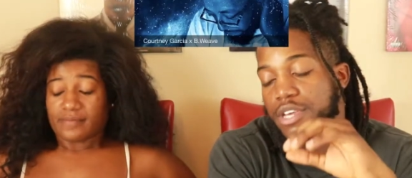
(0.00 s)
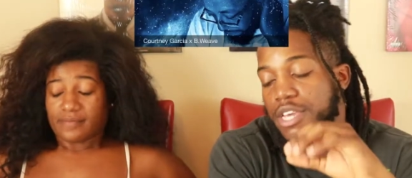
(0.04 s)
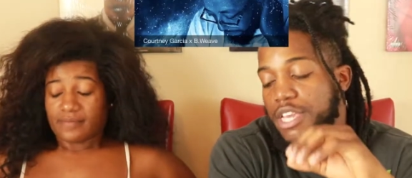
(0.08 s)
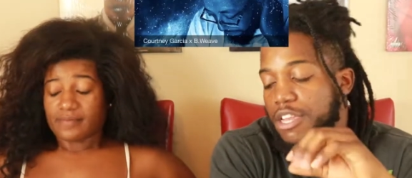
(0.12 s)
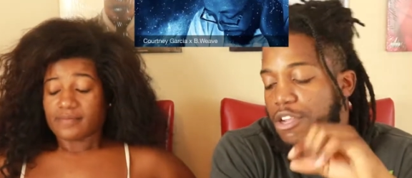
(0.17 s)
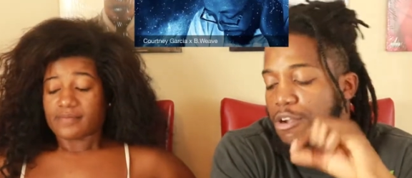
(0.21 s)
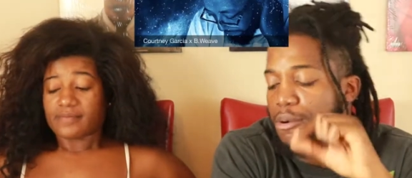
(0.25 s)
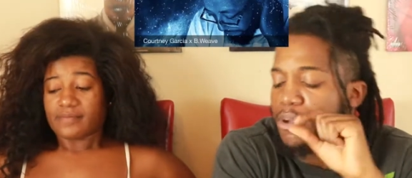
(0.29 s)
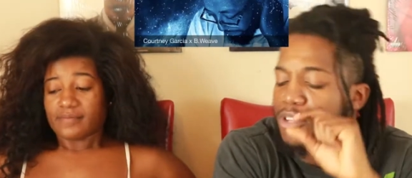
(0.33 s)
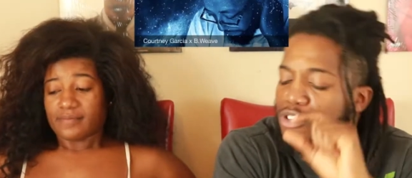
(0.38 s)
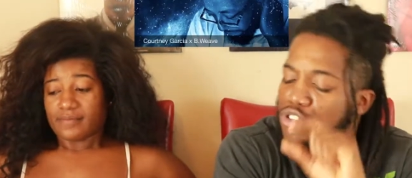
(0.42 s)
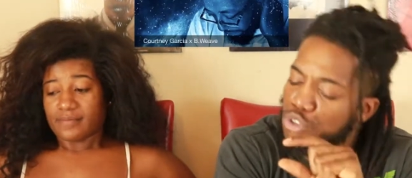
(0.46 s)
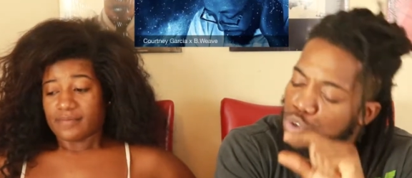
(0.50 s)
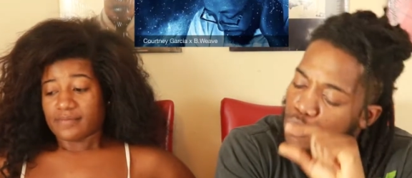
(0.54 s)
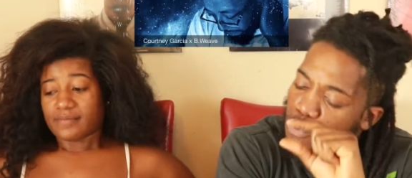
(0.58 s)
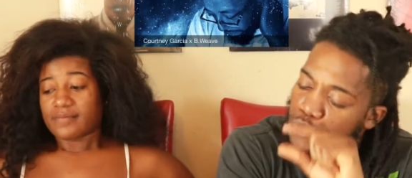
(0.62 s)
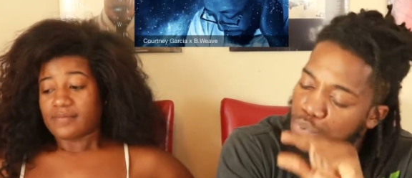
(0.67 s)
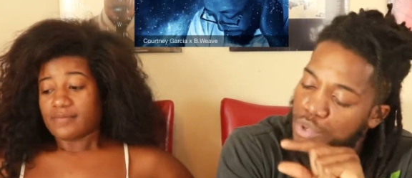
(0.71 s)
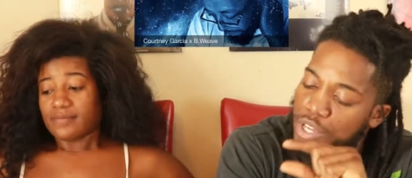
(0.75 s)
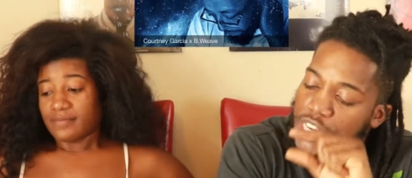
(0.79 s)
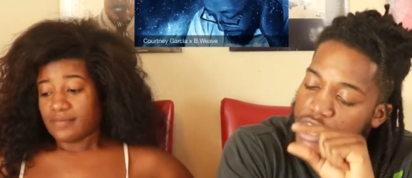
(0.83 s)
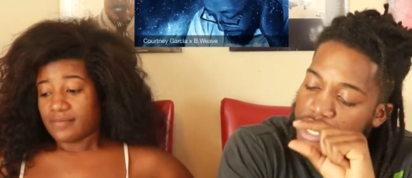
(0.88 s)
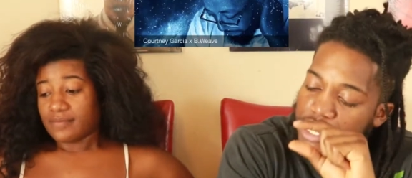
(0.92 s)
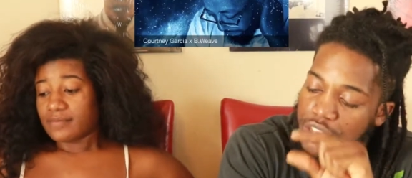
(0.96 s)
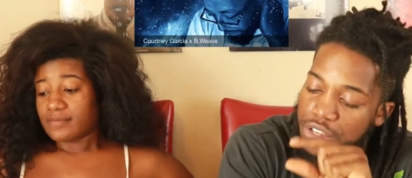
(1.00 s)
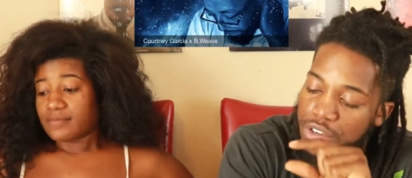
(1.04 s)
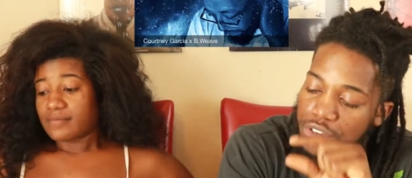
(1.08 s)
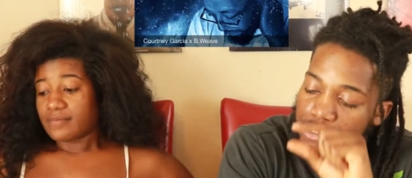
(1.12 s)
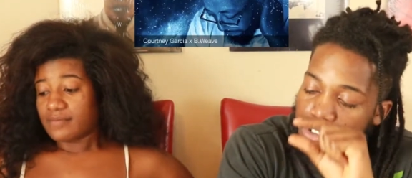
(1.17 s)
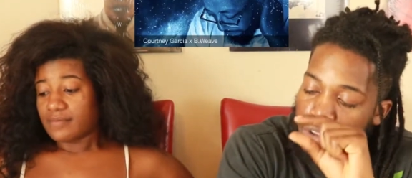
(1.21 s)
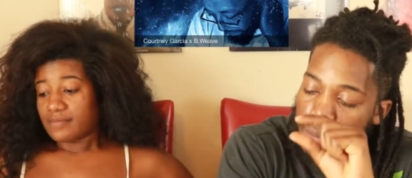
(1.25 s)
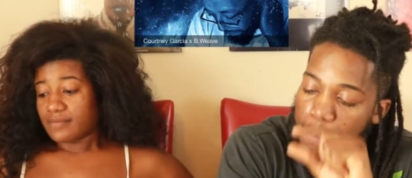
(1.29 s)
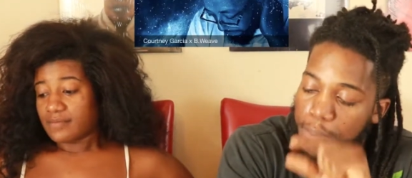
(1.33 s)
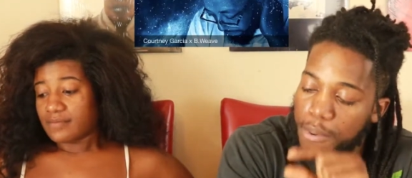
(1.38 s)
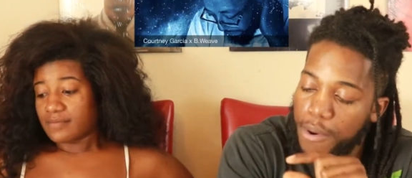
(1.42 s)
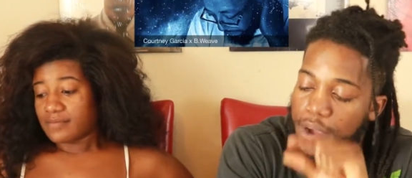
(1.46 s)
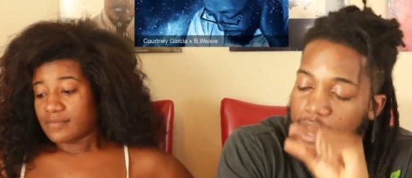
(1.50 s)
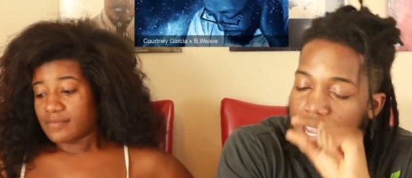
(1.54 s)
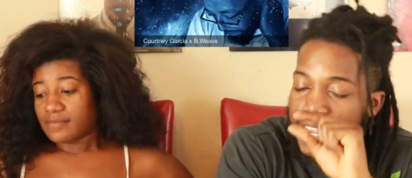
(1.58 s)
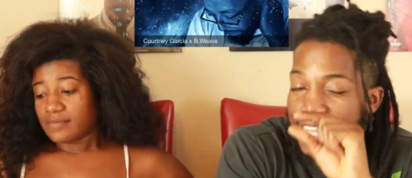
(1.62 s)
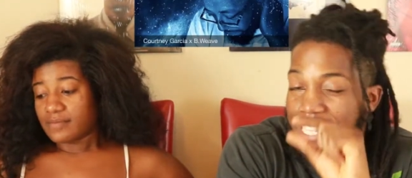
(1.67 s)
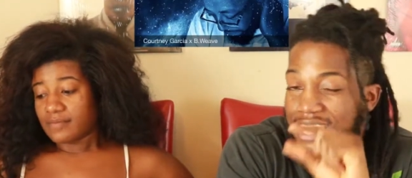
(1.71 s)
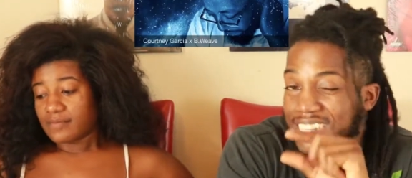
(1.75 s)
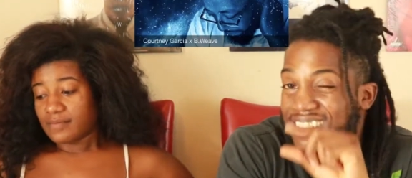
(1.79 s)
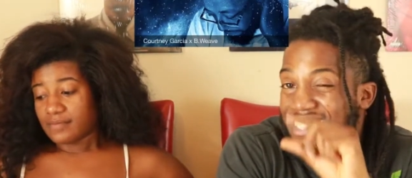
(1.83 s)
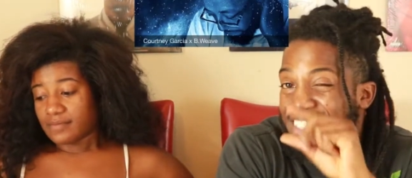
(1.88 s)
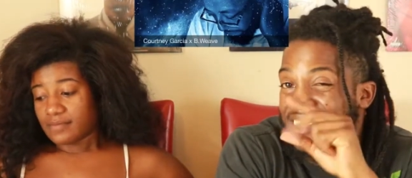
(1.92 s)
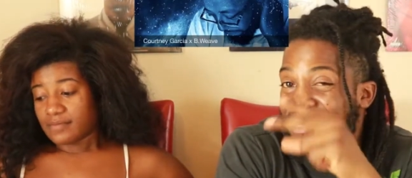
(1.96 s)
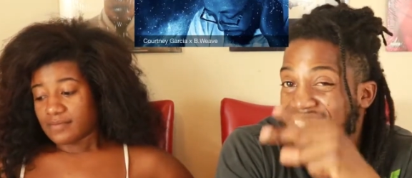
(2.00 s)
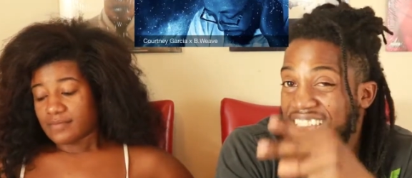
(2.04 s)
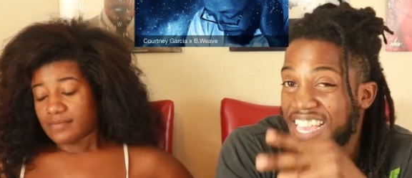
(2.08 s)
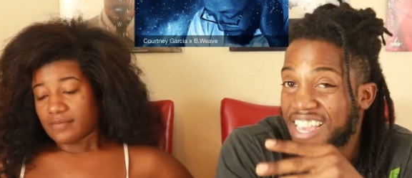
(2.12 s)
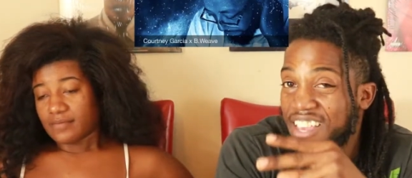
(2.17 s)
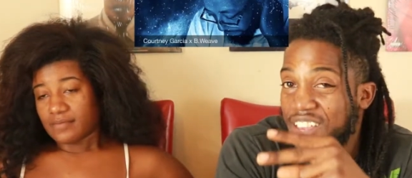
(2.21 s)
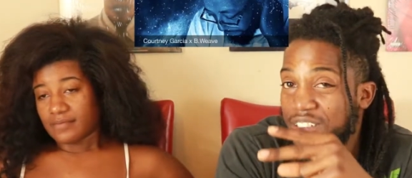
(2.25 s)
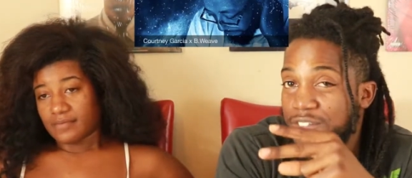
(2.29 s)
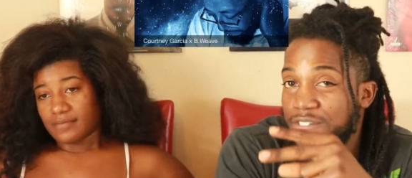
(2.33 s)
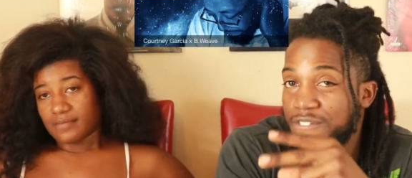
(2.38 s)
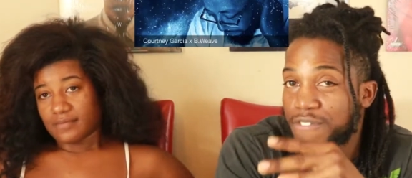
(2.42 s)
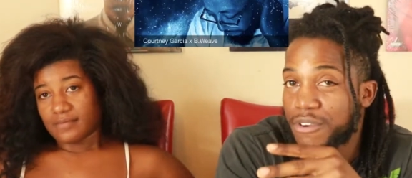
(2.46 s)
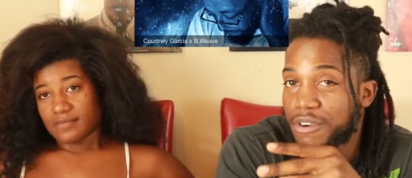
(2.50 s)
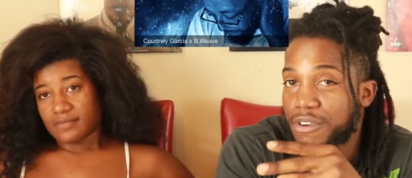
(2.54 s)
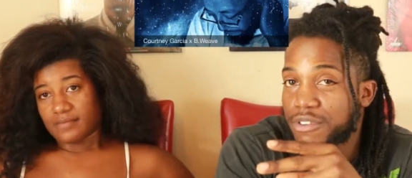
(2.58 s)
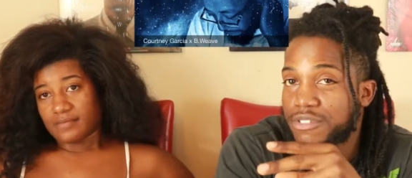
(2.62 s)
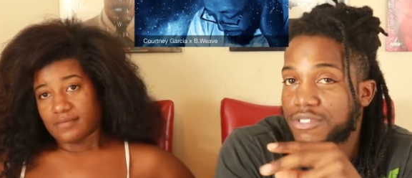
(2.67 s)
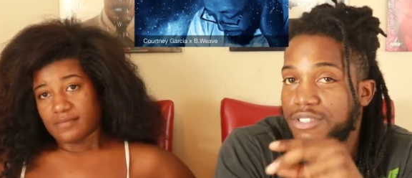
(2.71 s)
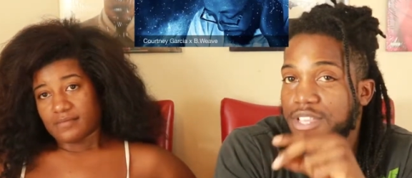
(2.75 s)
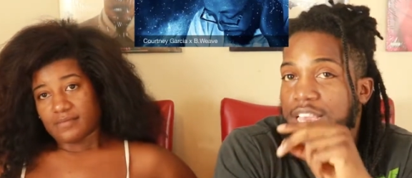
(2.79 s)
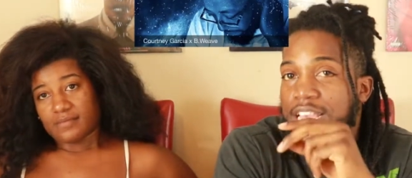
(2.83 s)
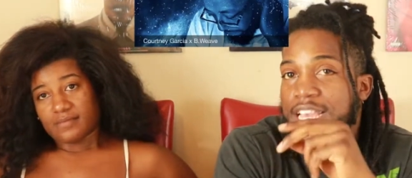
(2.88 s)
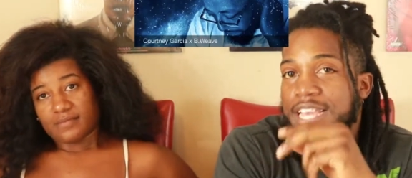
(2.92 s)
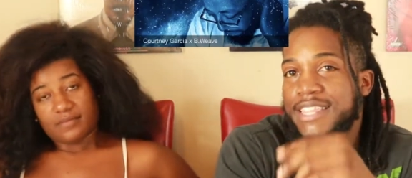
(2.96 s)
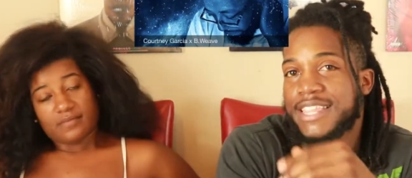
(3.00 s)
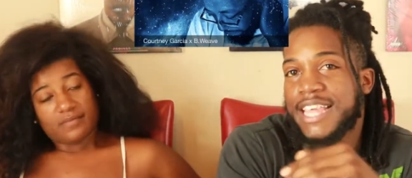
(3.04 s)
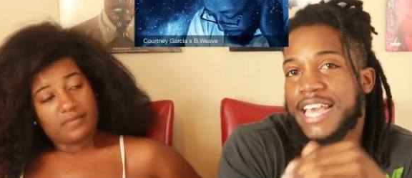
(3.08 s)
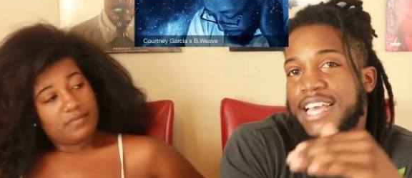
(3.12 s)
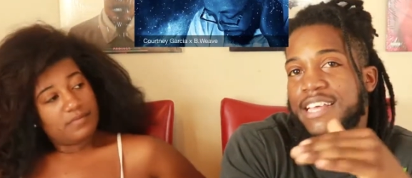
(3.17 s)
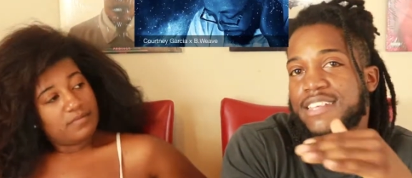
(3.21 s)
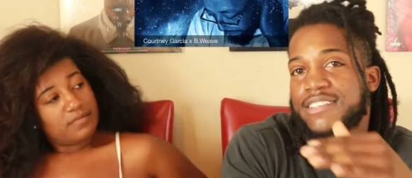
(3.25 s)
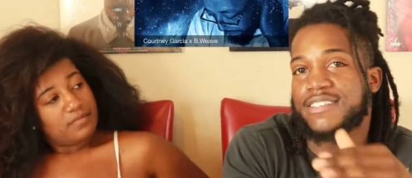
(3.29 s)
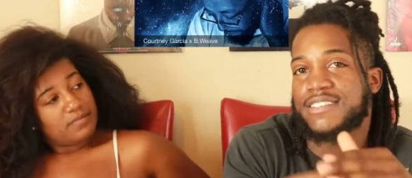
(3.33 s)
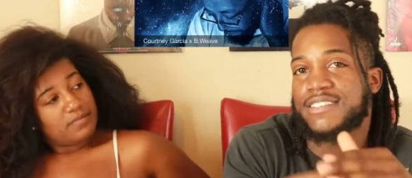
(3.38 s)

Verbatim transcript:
Speaker 1: can hear him. I do feel like there was a part in the second verse that